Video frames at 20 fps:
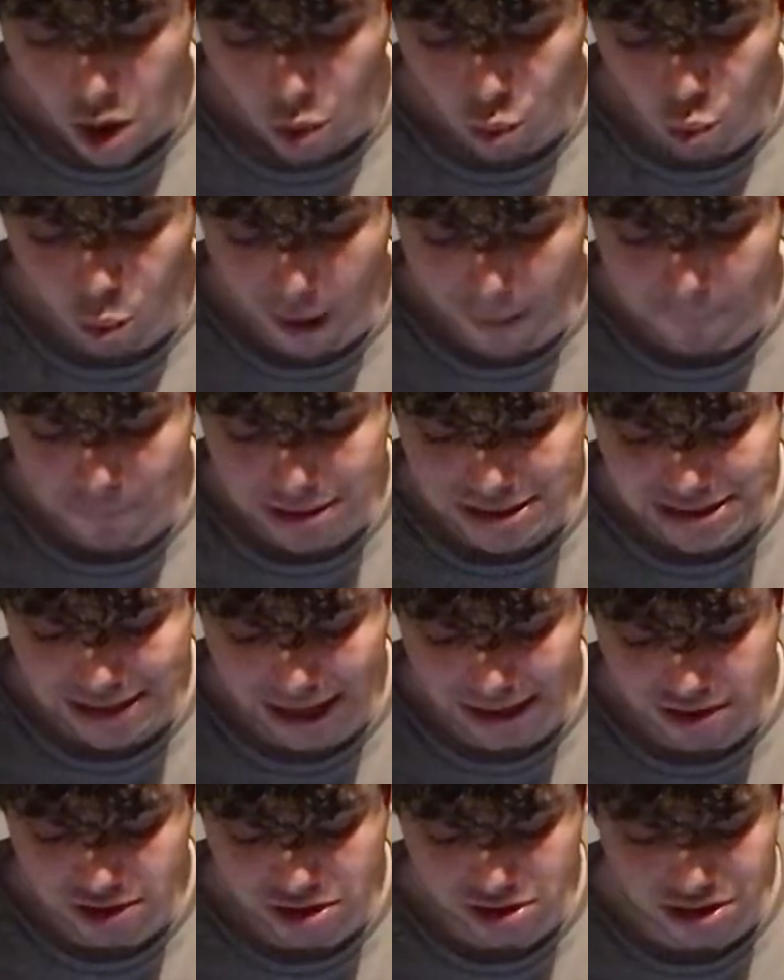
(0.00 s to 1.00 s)

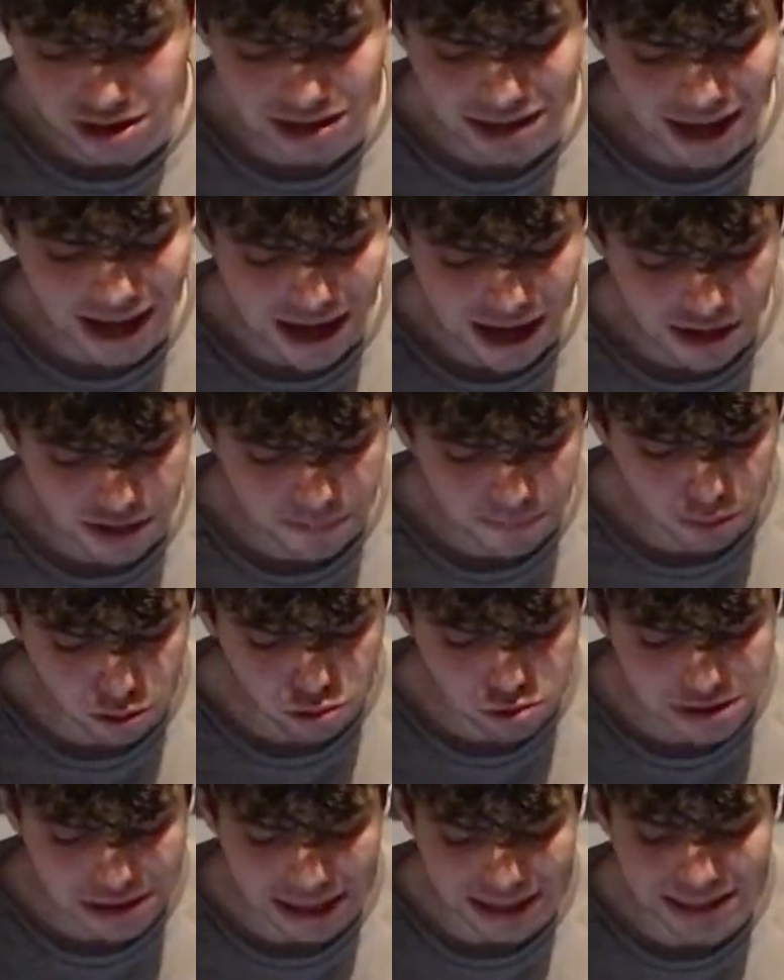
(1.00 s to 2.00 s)
Wan-Bissaka's and
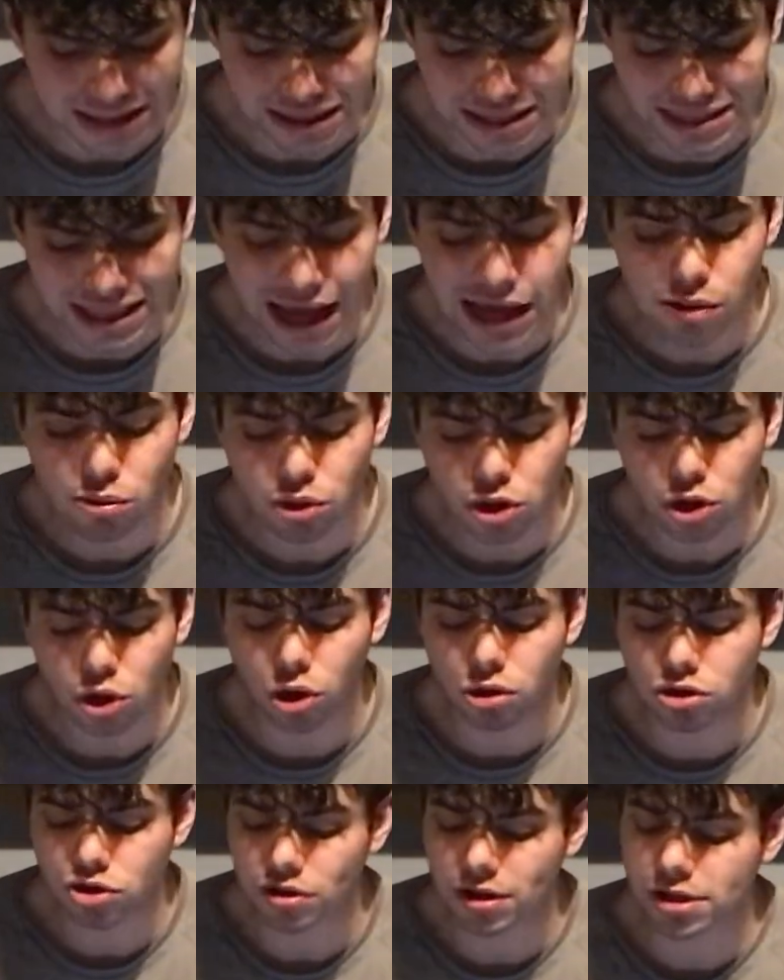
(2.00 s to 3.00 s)
Hannibal's. I think they were the
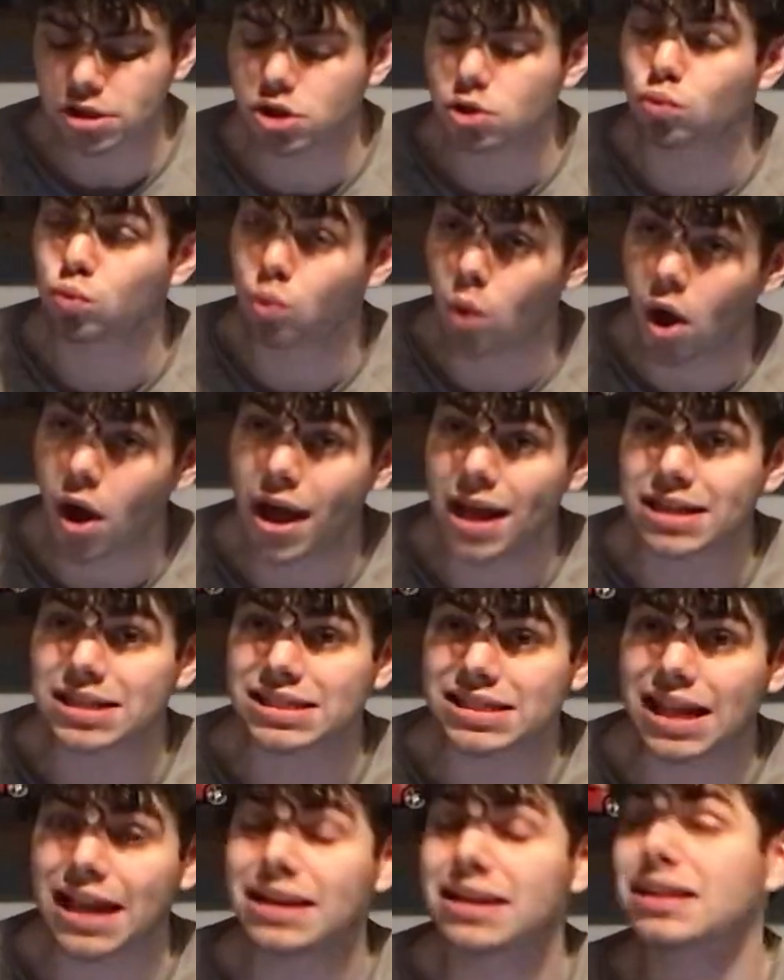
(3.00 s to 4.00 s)
contracts that were
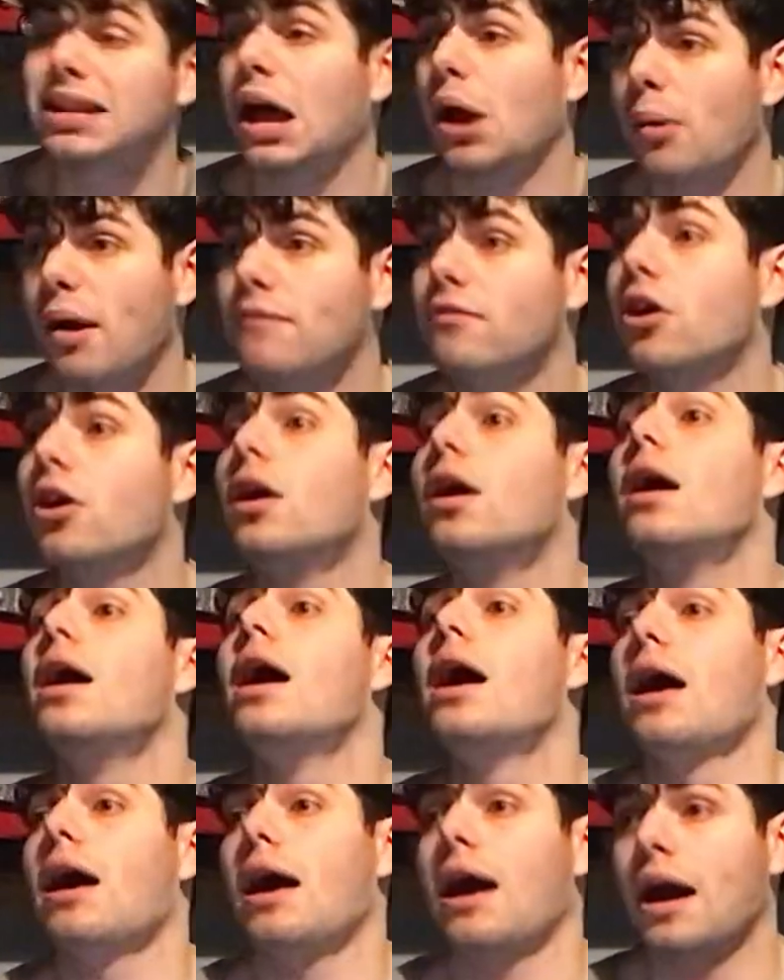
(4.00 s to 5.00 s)
extended. However,
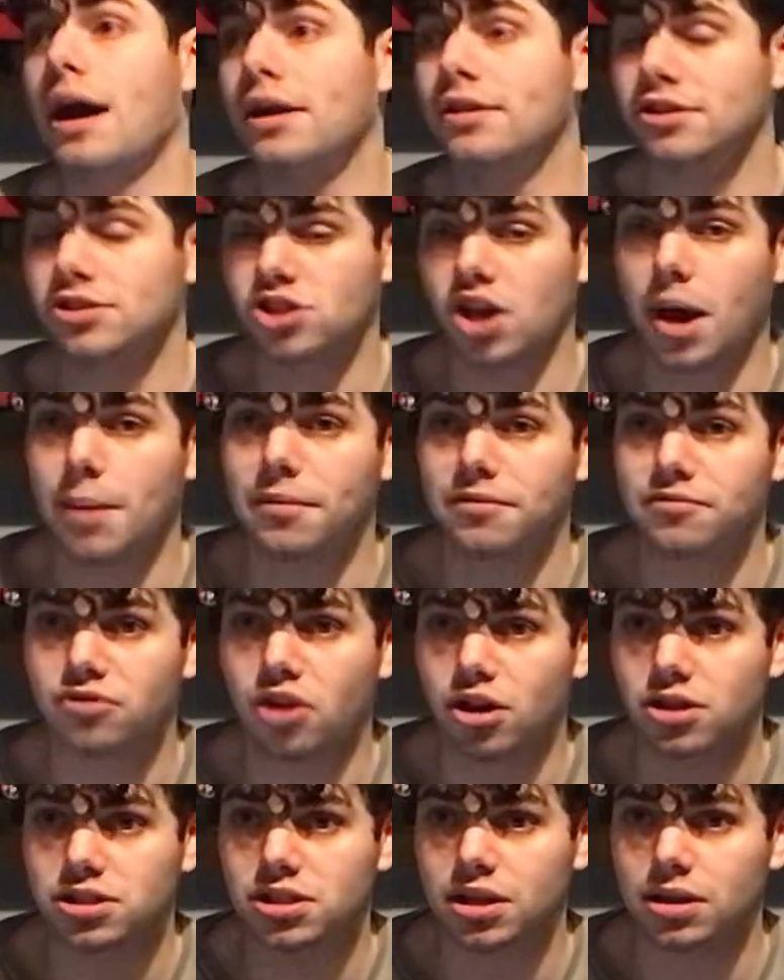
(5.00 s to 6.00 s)
at the time of
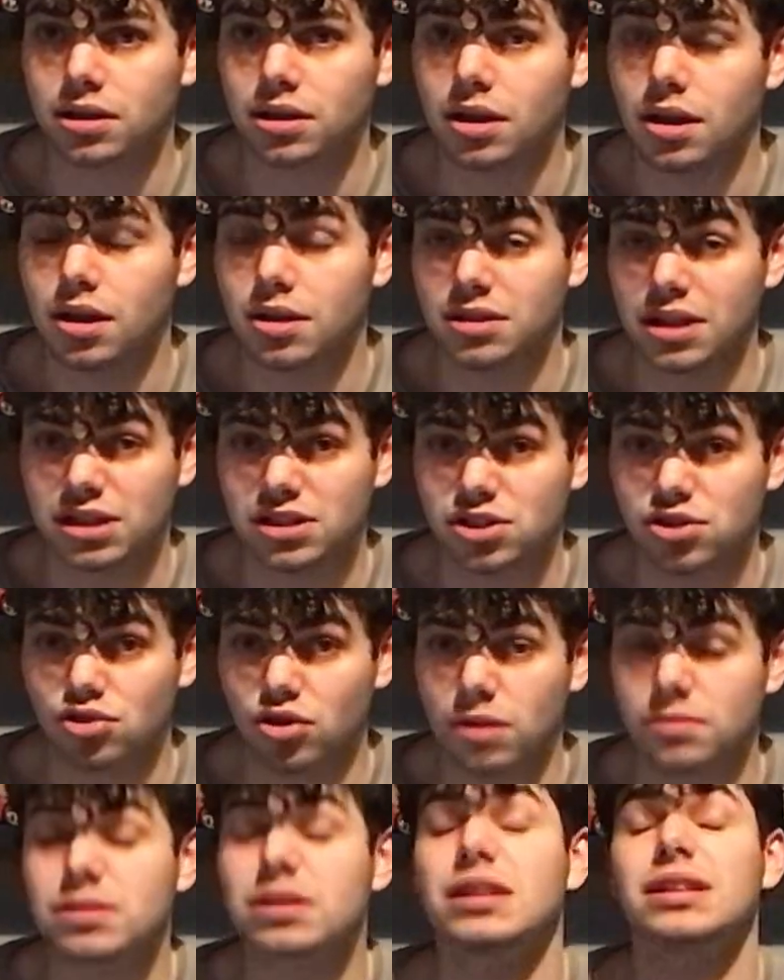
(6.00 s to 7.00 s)
writing this
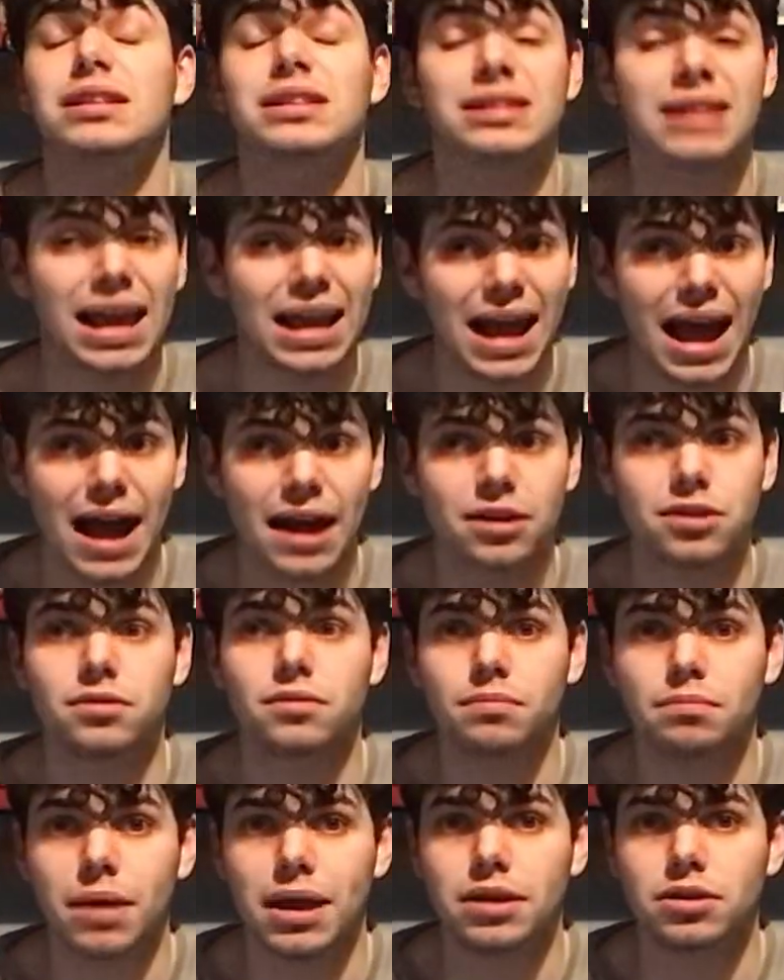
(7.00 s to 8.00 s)
script, they
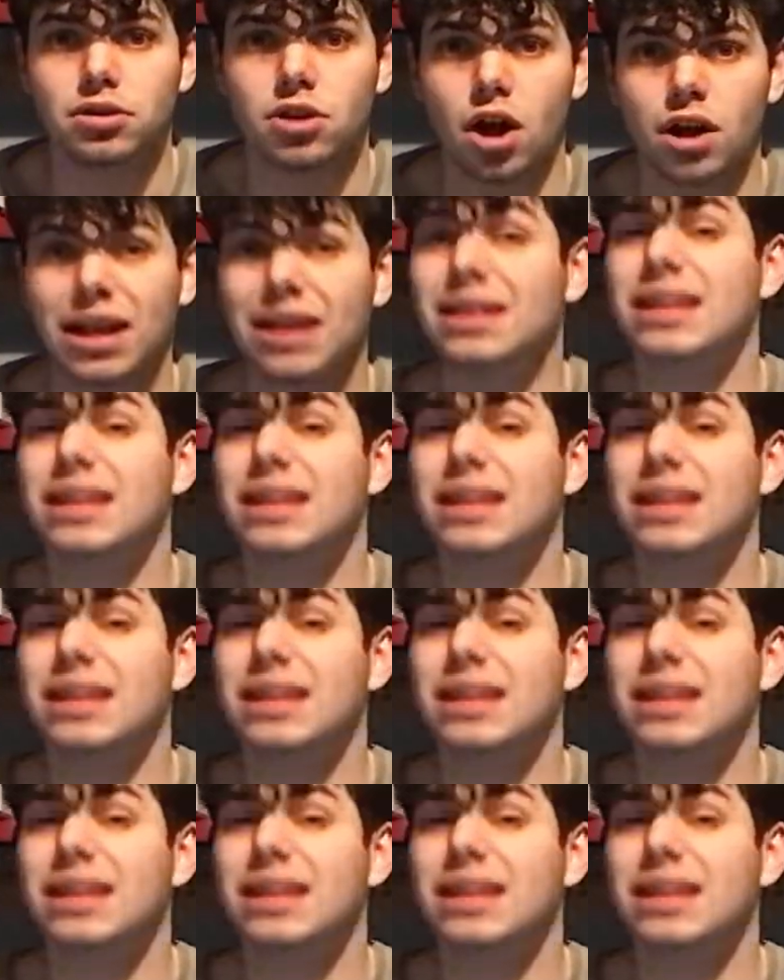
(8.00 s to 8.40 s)
hadn't been done,